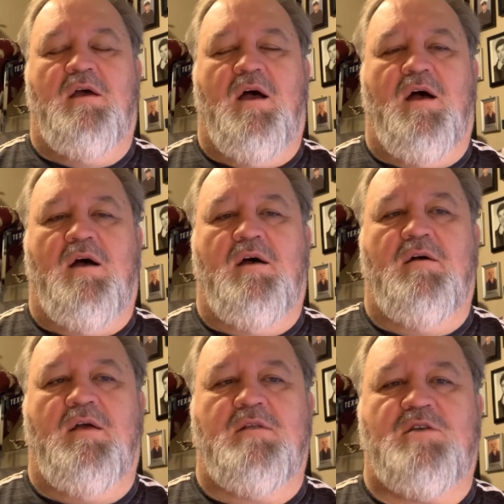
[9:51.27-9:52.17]
Uh,
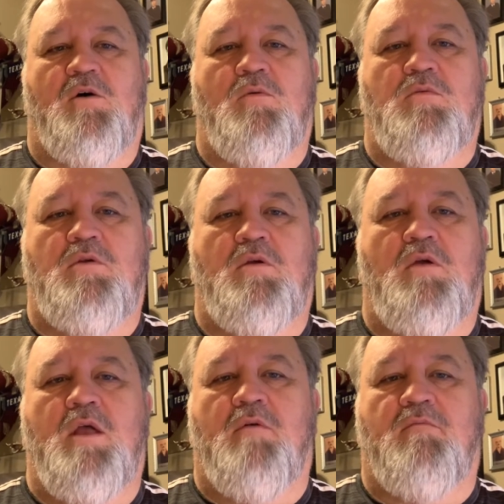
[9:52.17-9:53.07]
so you
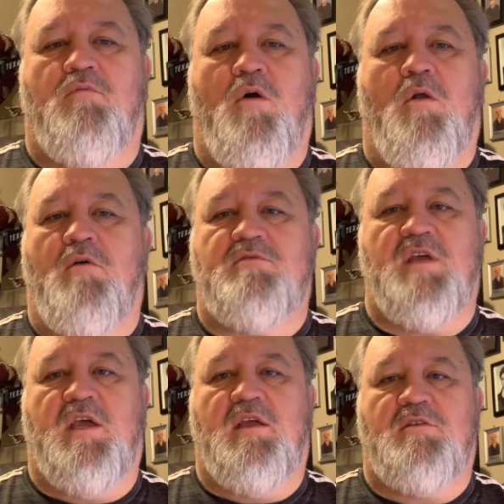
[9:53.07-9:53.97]
get a roll of,
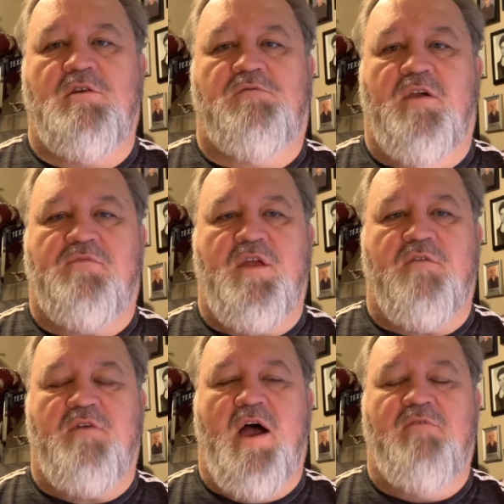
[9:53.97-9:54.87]
say, 250 or
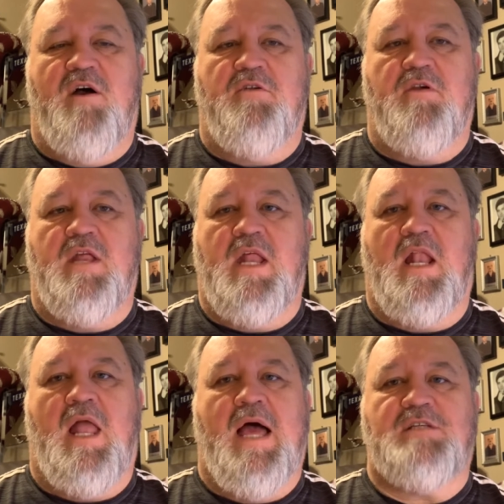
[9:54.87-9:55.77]
500, and it
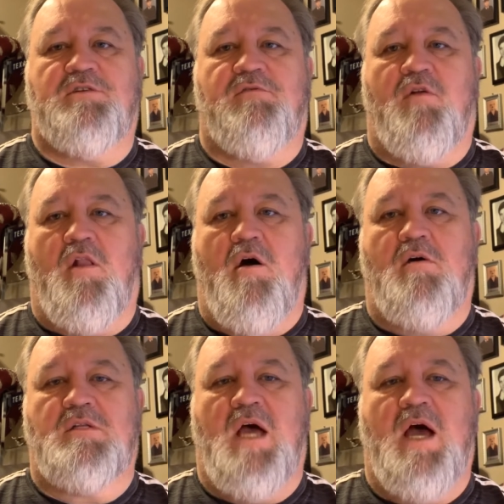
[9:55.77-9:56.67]
lasts you for a
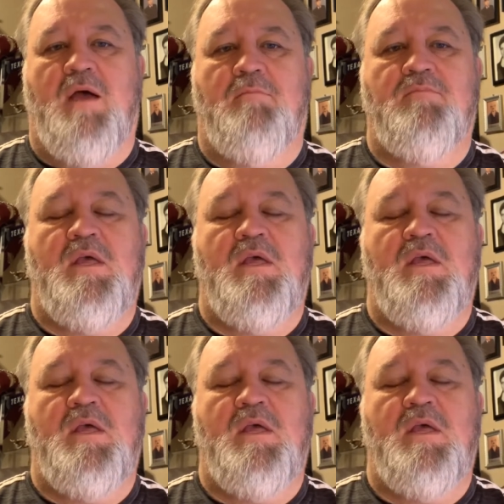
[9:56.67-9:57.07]
long time.